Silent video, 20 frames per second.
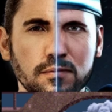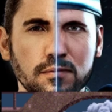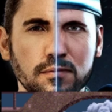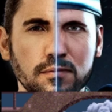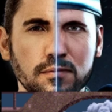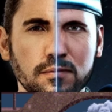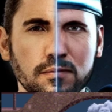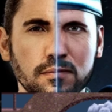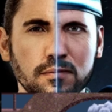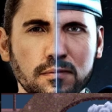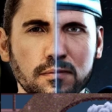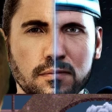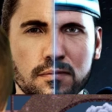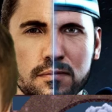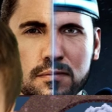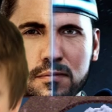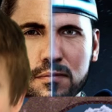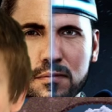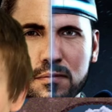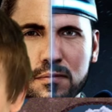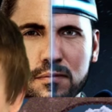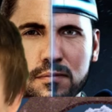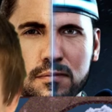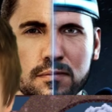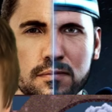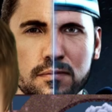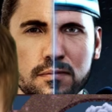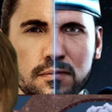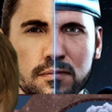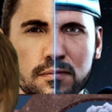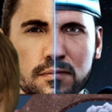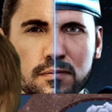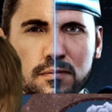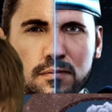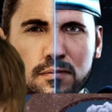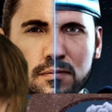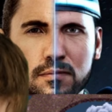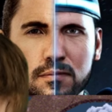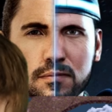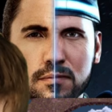
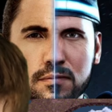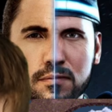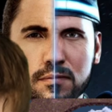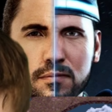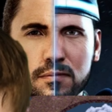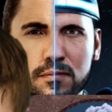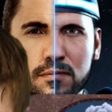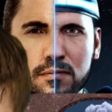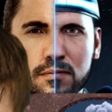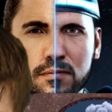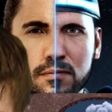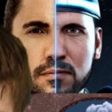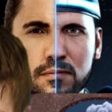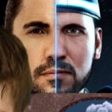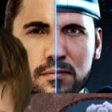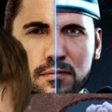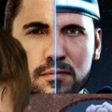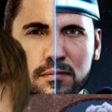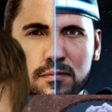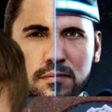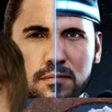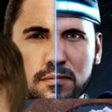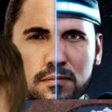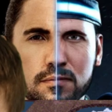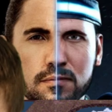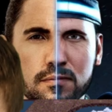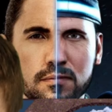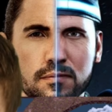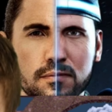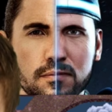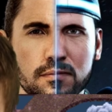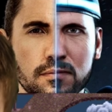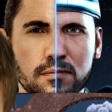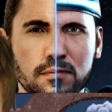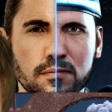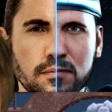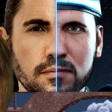This person isn't speaking.